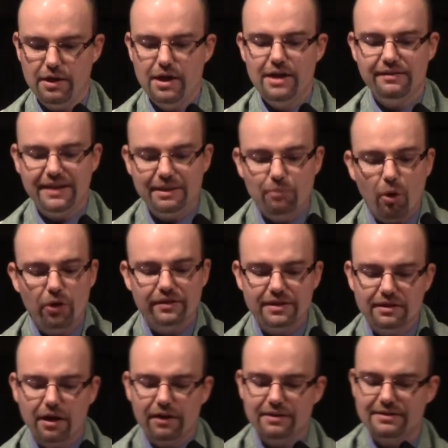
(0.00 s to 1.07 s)
Dean Martin did
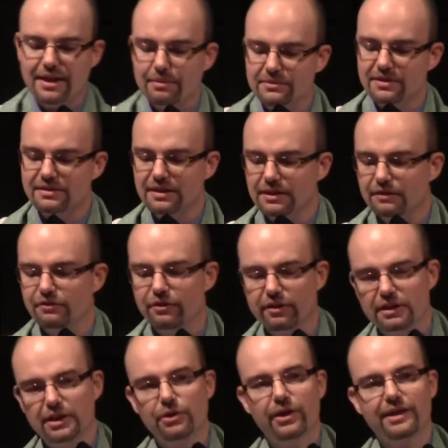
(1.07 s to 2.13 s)
not attempt to deliver the
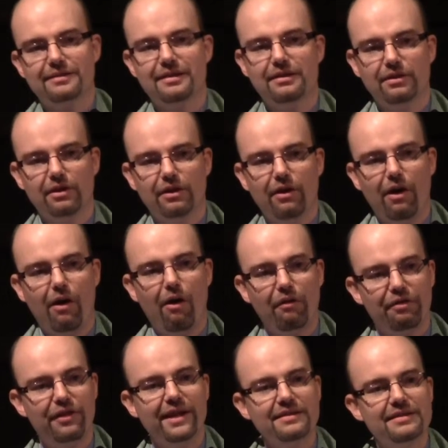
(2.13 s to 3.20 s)
lyrics in an
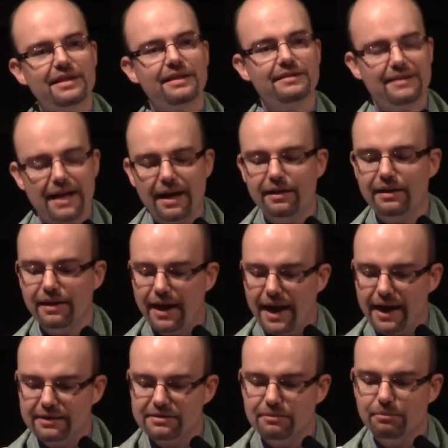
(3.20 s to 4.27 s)
authentic Italian
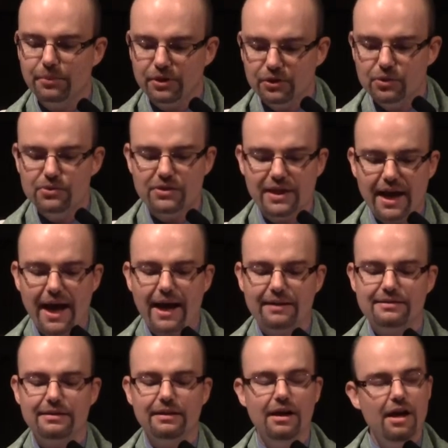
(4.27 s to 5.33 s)
accent, but used the
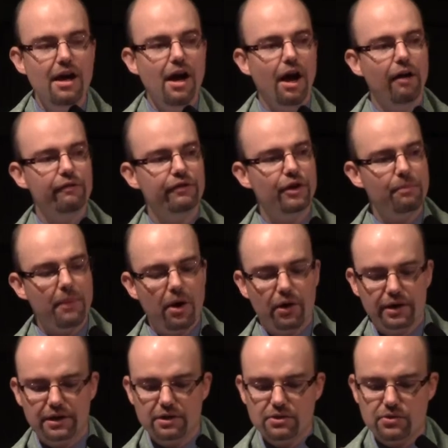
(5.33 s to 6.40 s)
accent of an
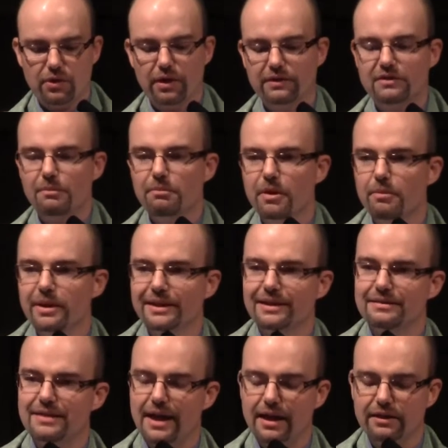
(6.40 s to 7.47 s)
American trying to mimic
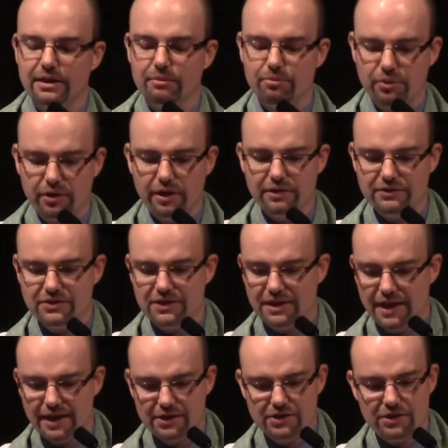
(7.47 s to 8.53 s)
Italian
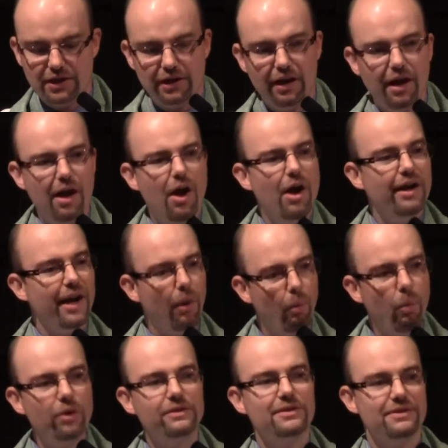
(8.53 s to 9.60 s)
pronunciation. Now,
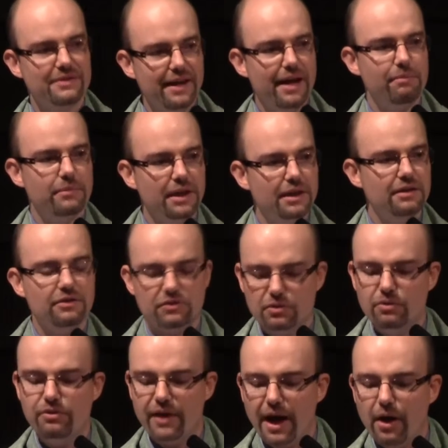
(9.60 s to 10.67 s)
what does that mean in
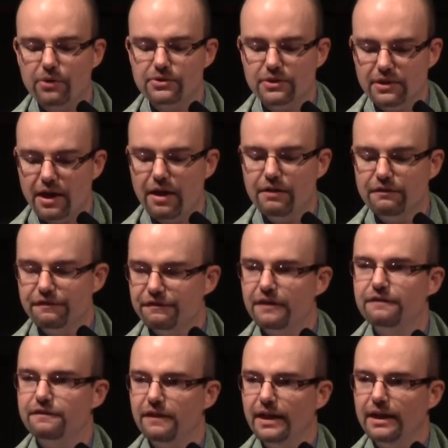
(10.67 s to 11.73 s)

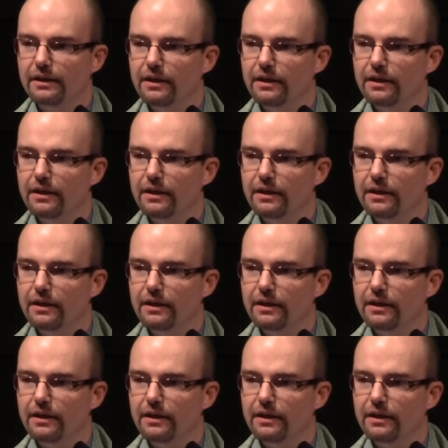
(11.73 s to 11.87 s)
2015?